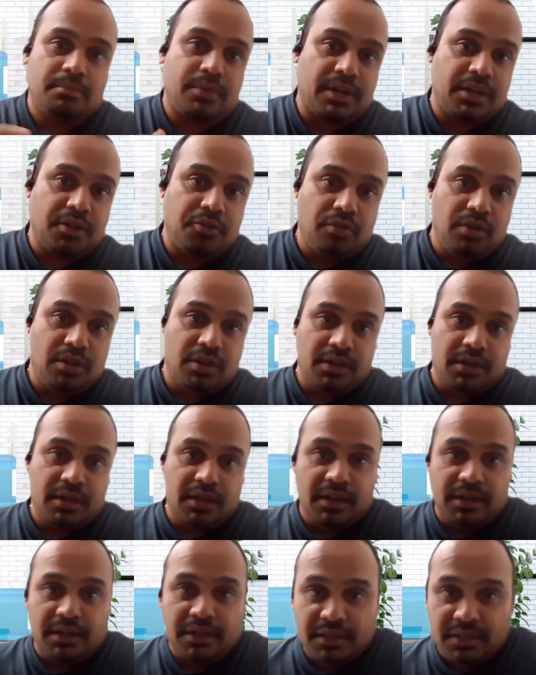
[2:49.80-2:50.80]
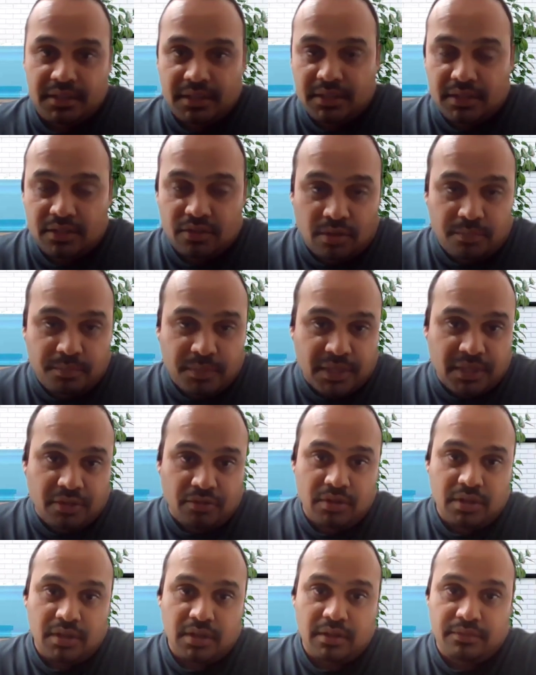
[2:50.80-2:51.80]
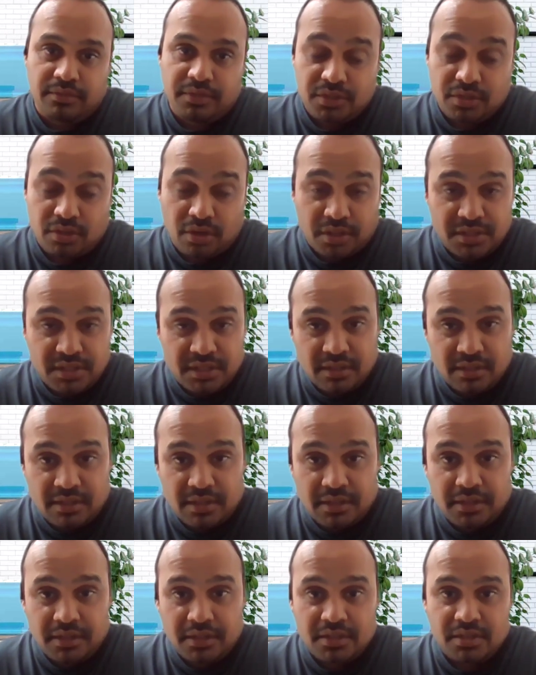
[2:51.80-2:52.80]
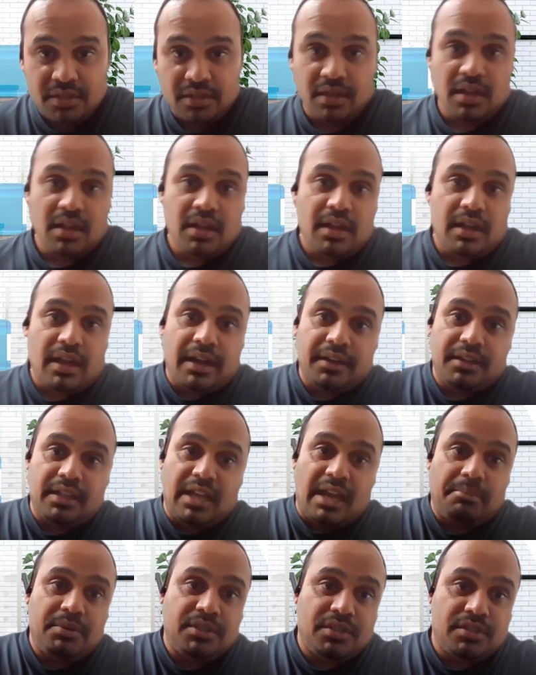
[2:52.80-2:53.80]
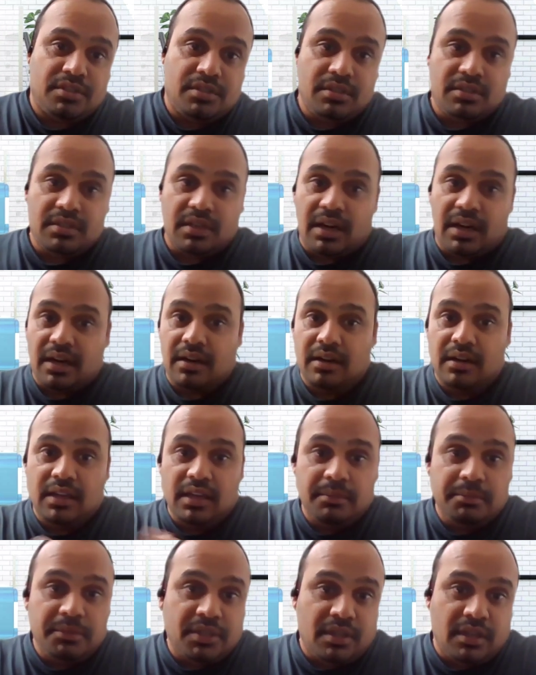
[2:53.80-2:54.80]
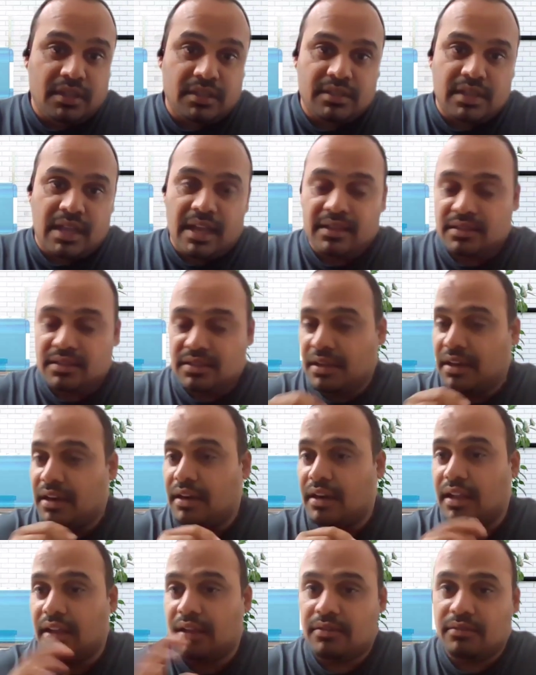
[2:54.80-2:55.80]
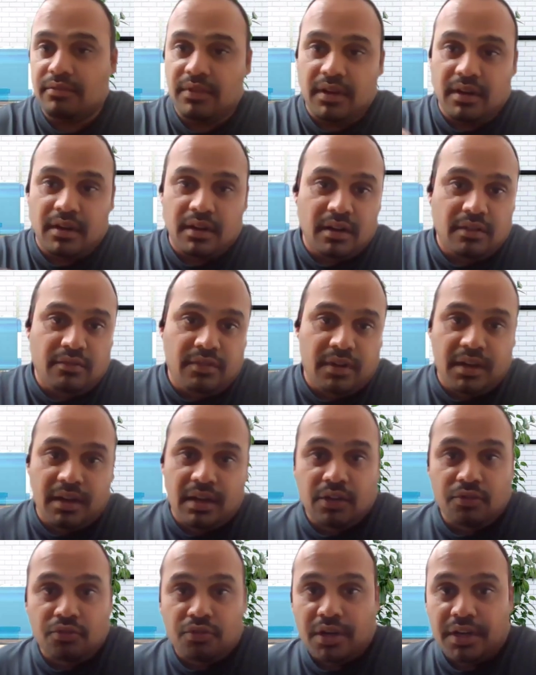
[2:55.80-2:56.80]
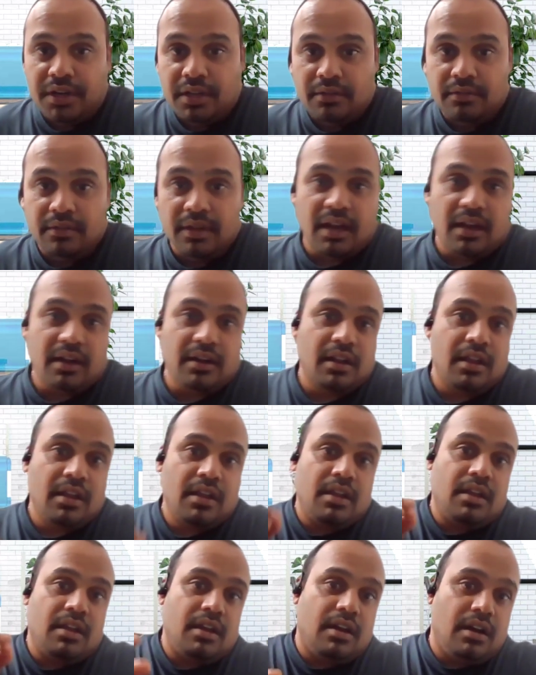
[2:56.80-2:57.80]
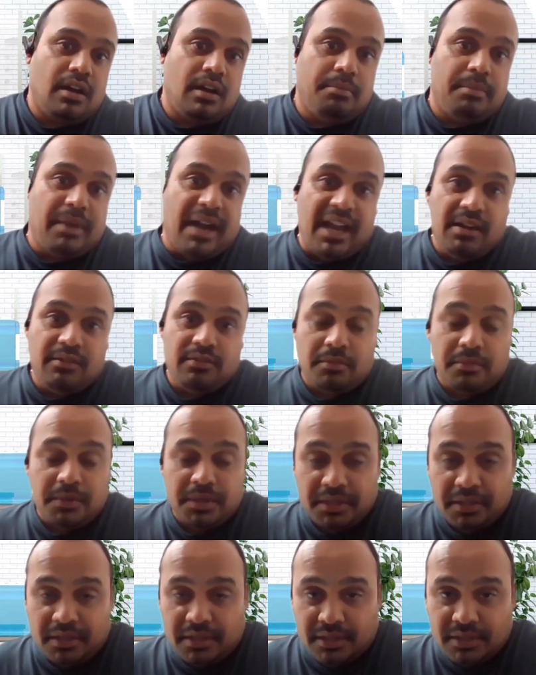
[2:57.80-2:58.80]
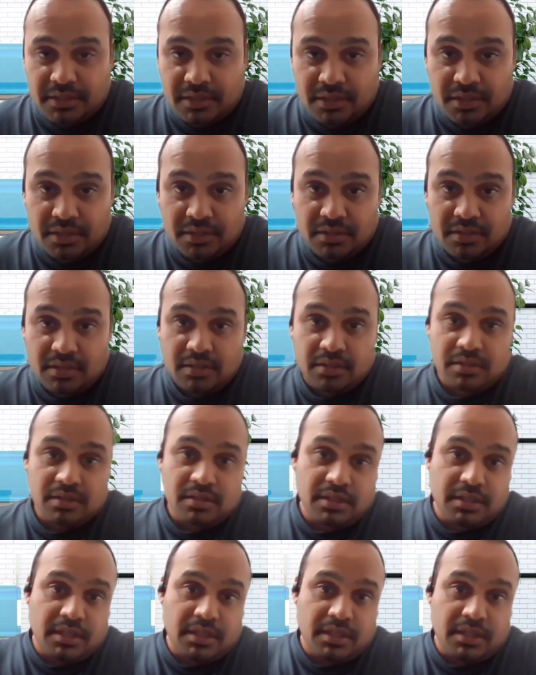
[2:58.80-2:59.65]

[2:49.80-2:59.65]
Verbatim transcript: particular uh, disease or particular physiological condition. And the applications are limitless as they are like very, very lucrative and uh, bioinformaticians,